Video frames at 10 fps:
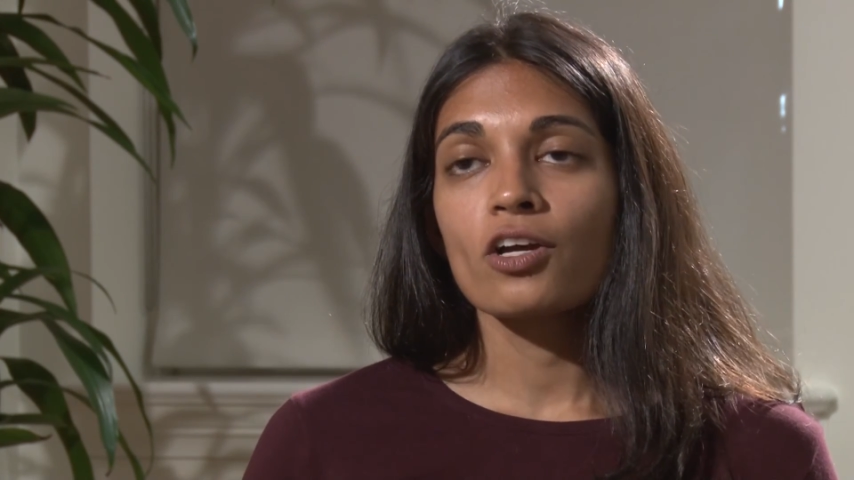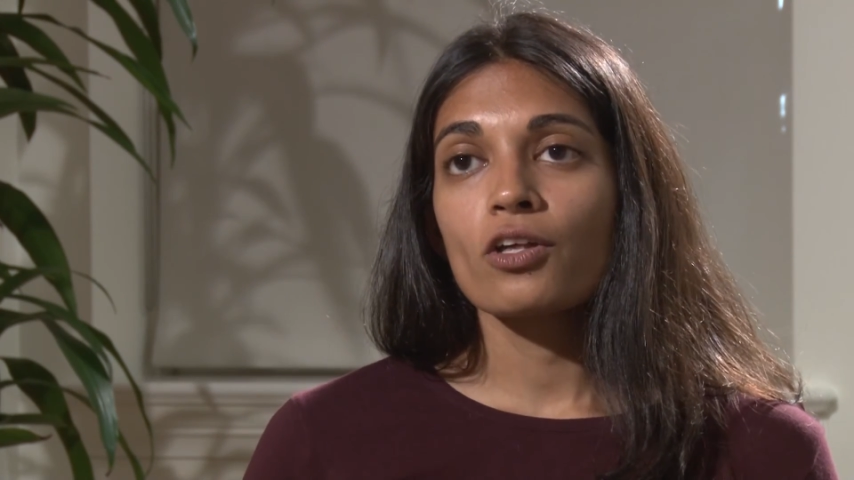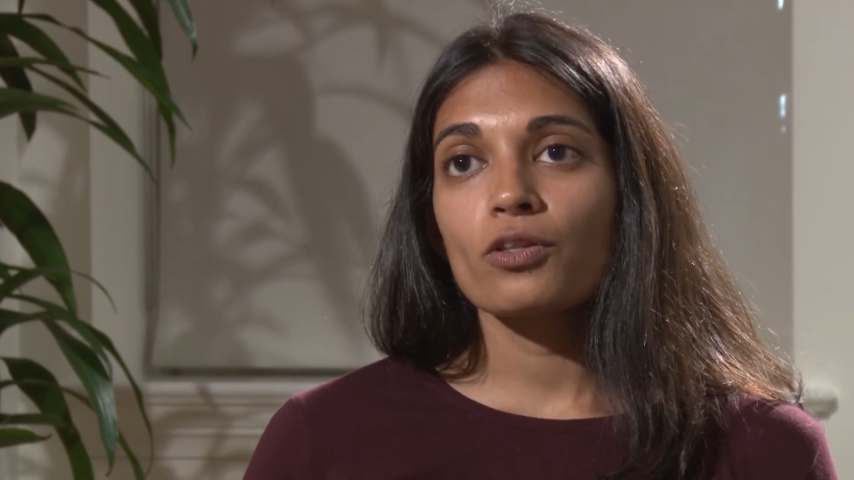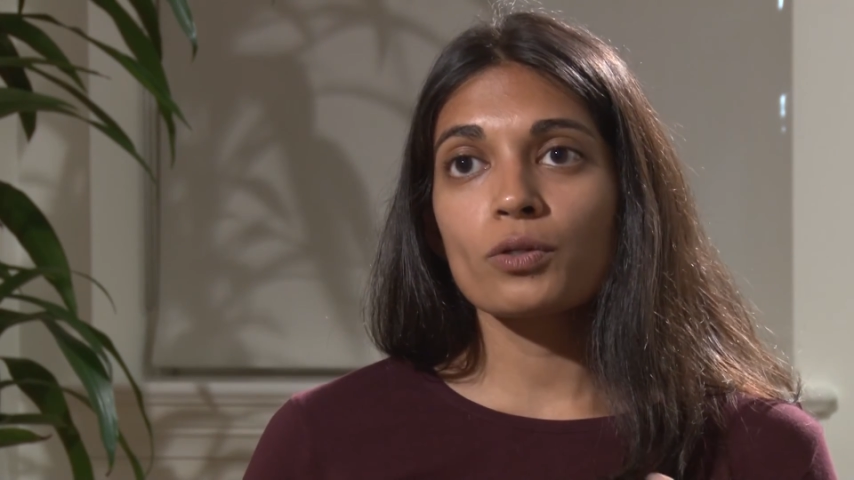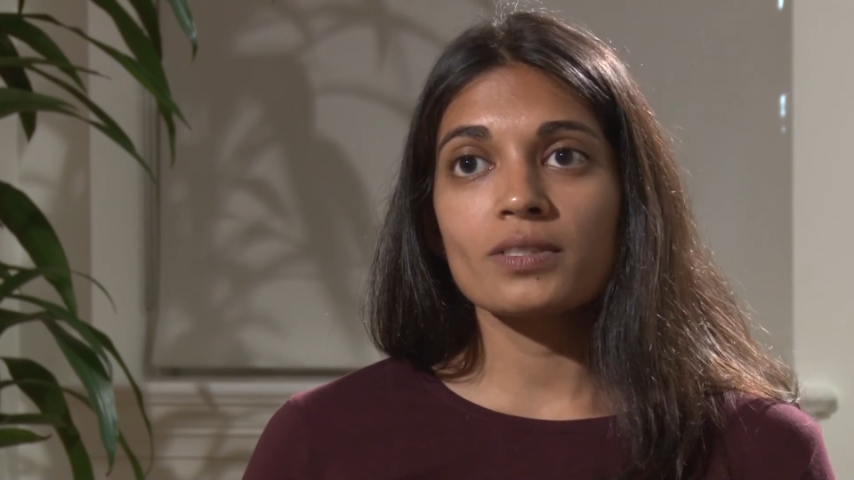
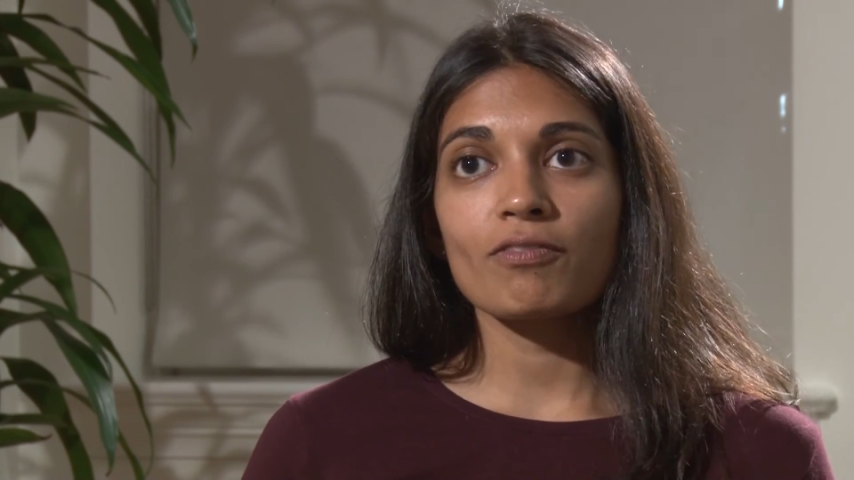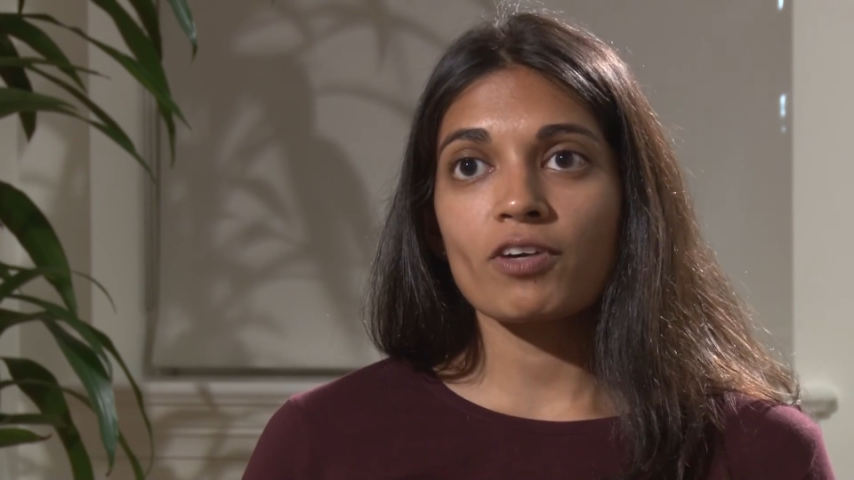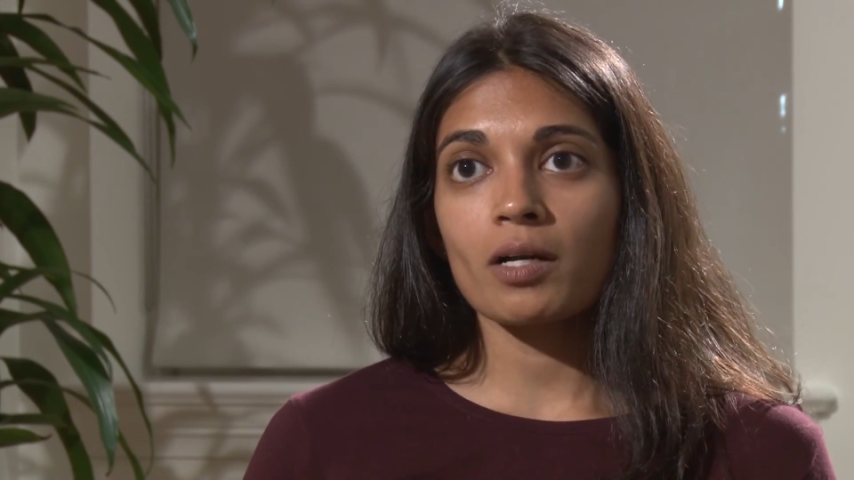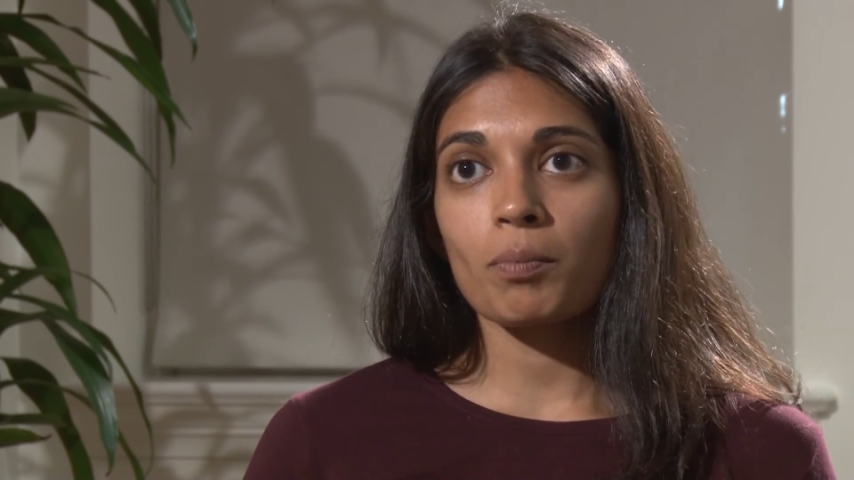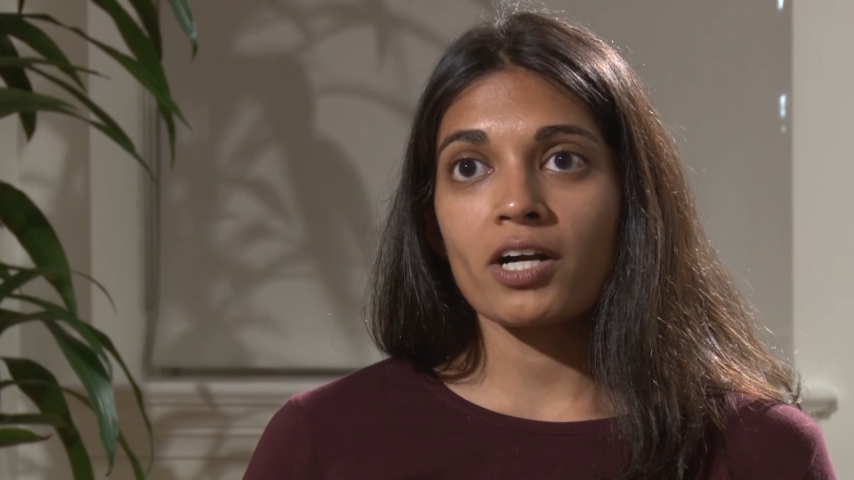through
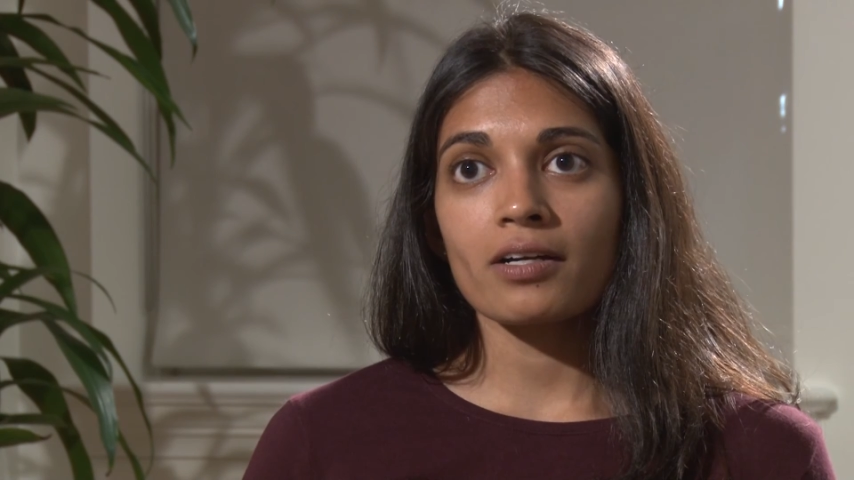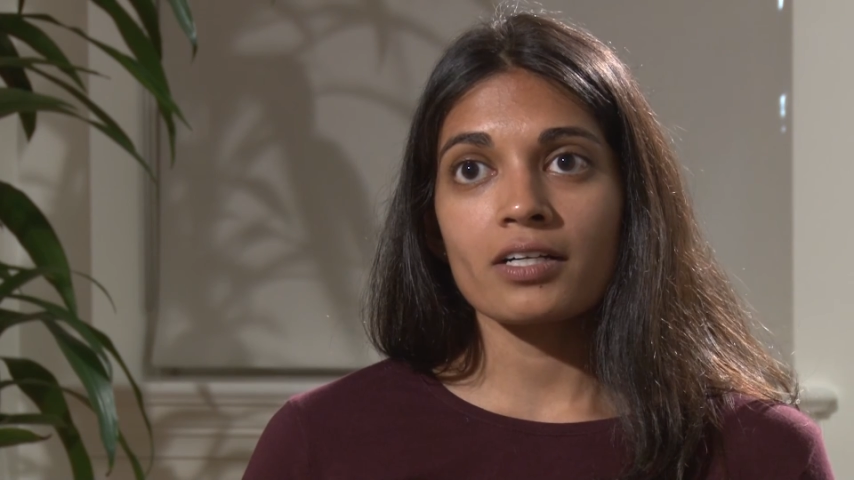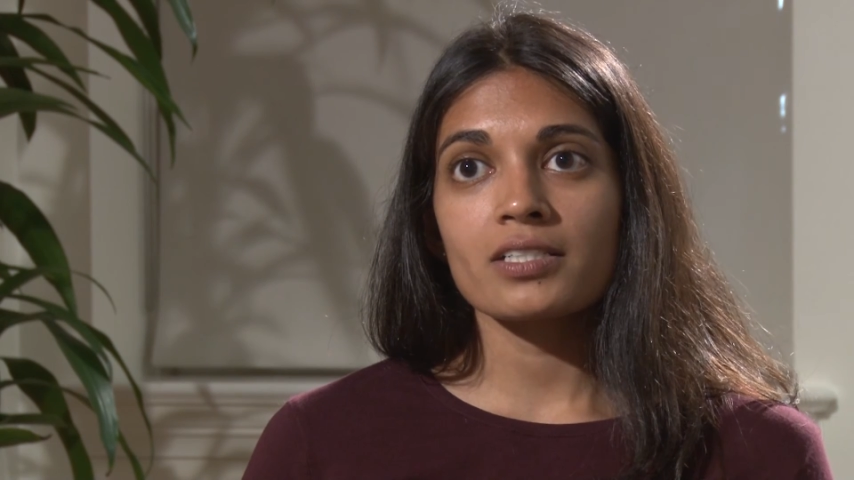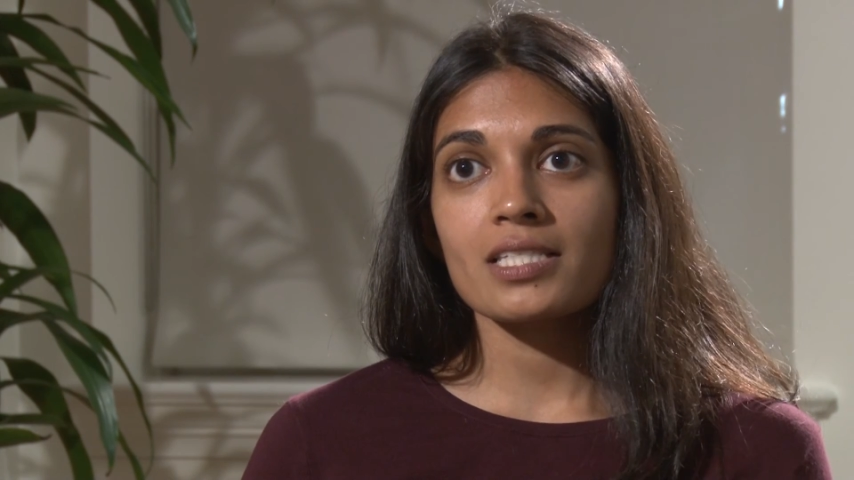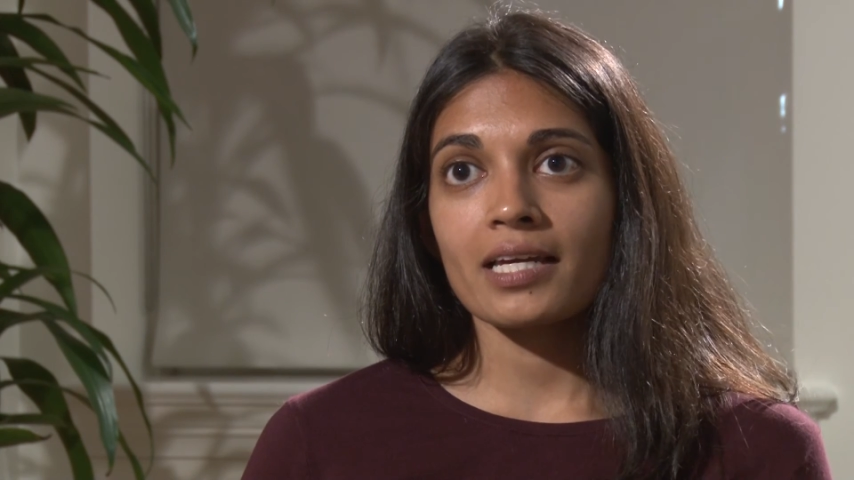different
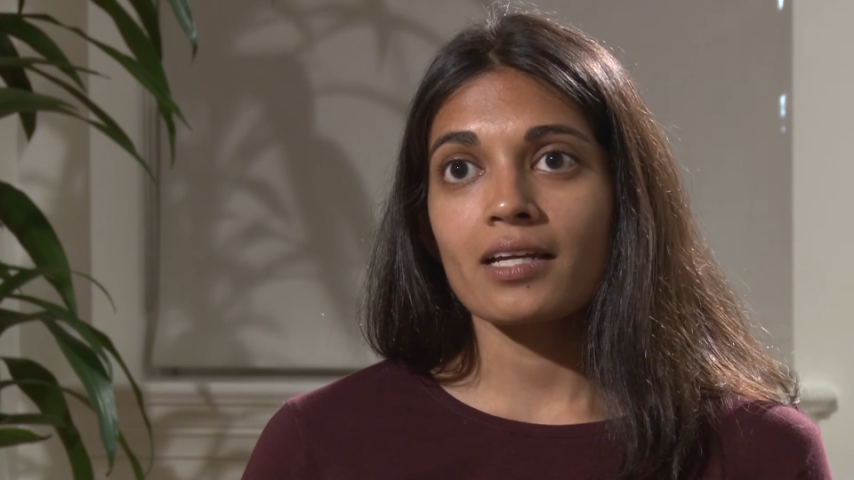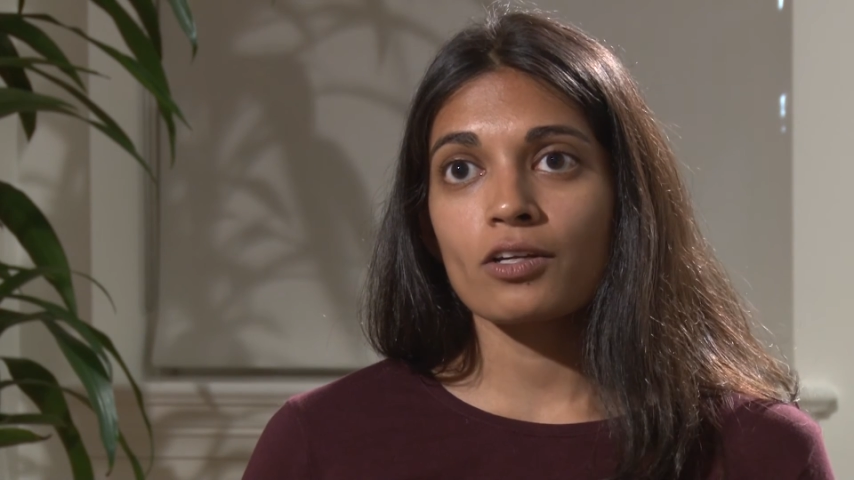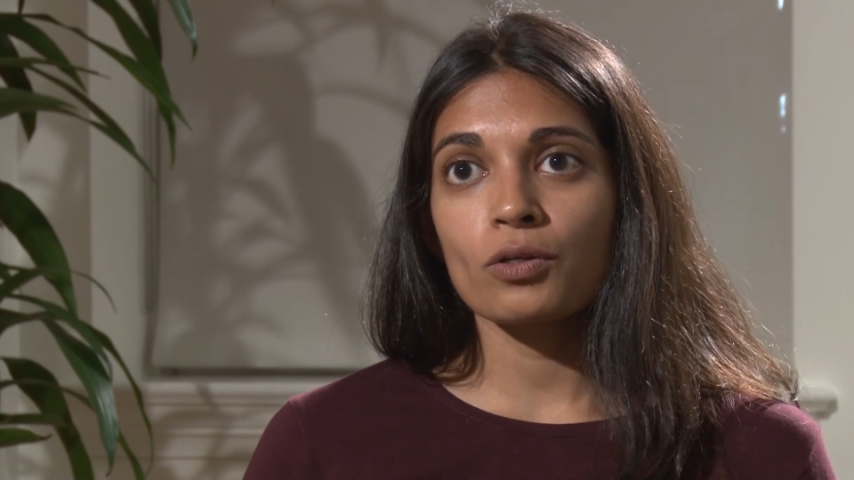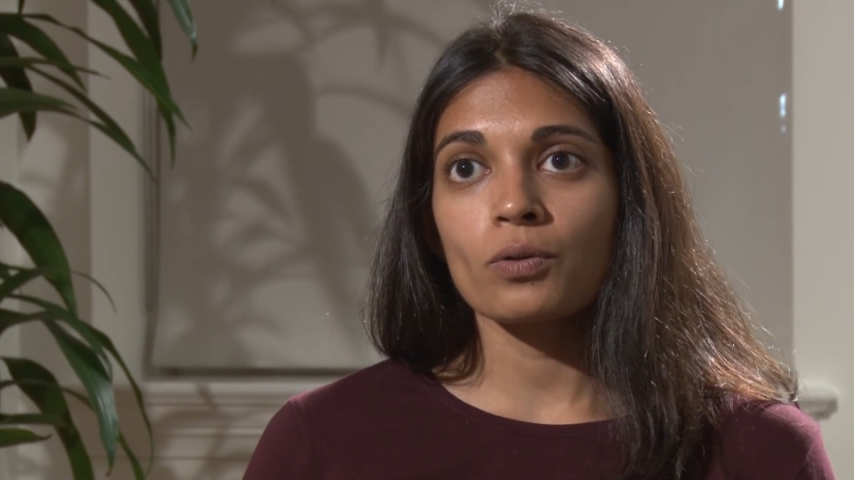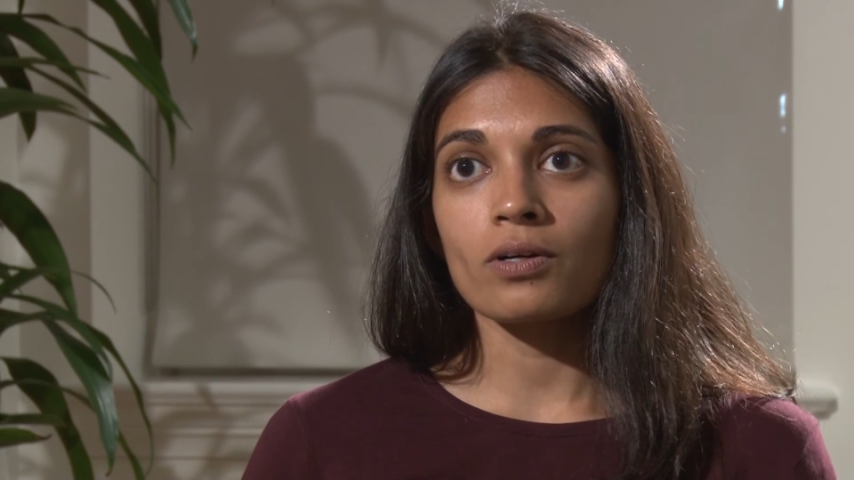partners like
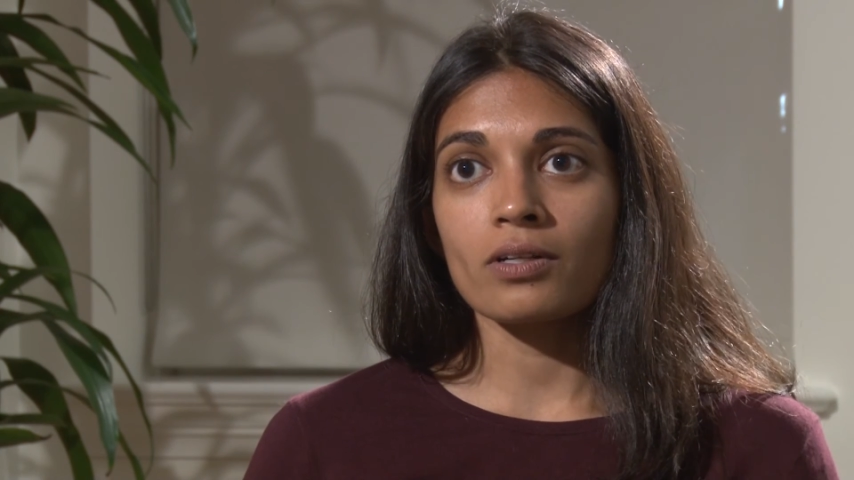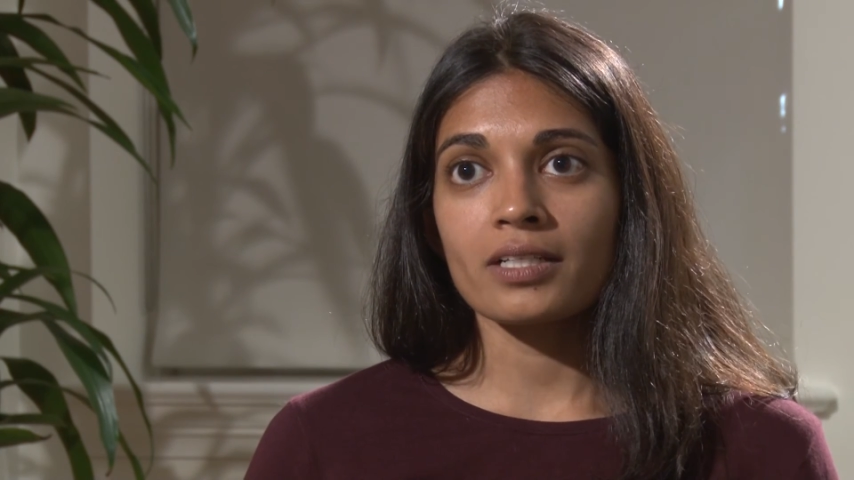Google